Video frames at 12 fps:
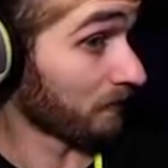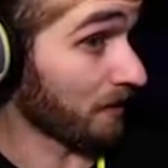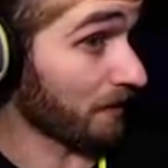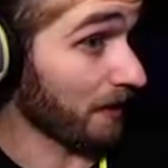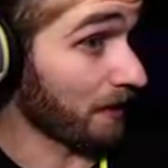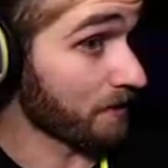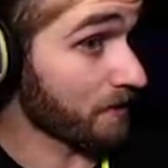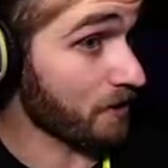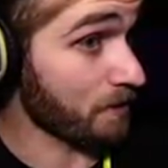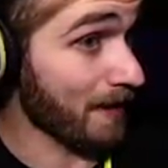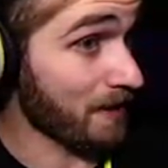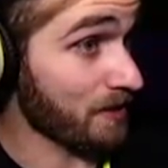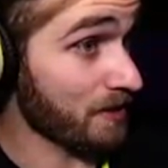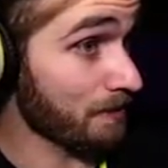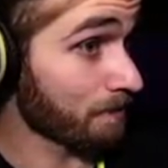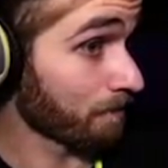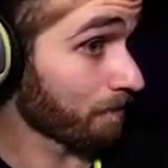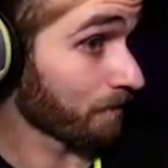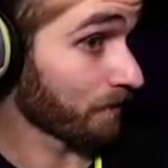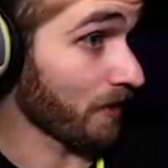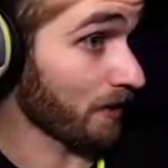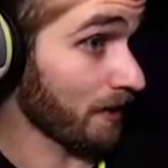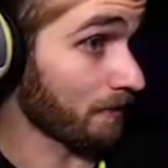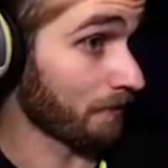Nothing else? Just matches?
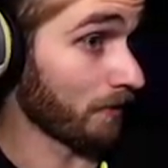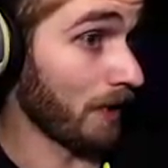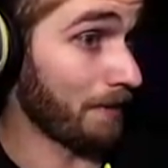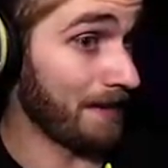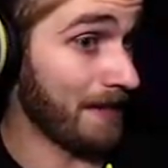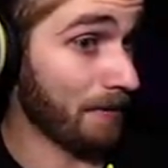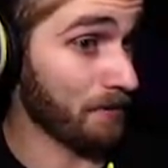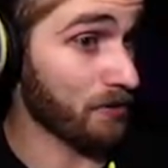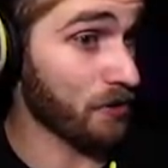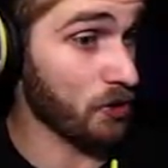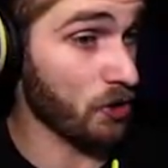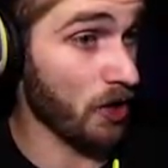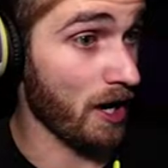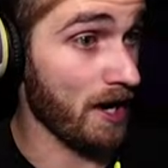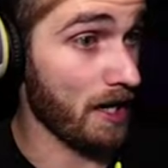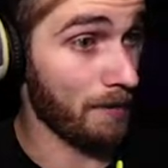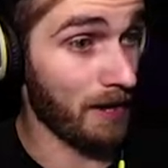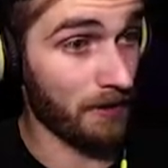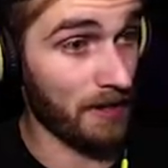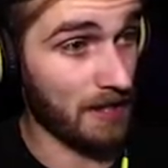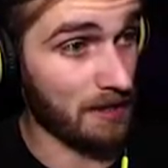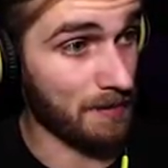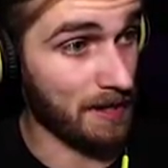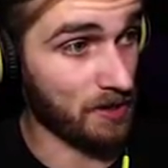Okay, well, I mean, I was just crying about not
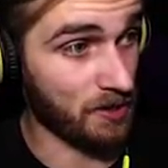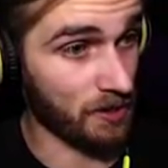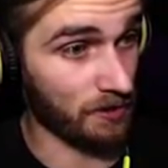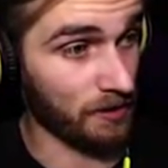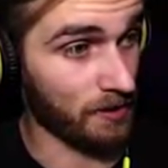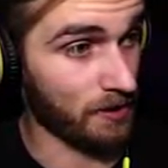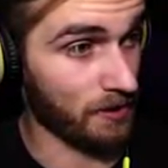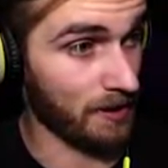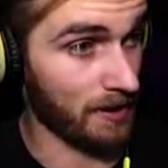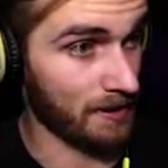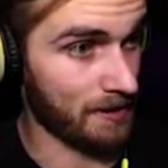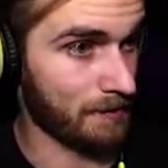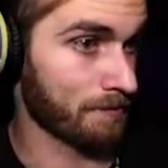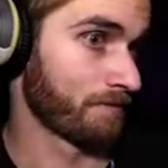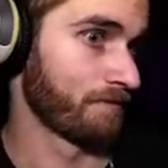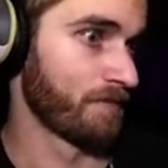getting matches earlier, so I guess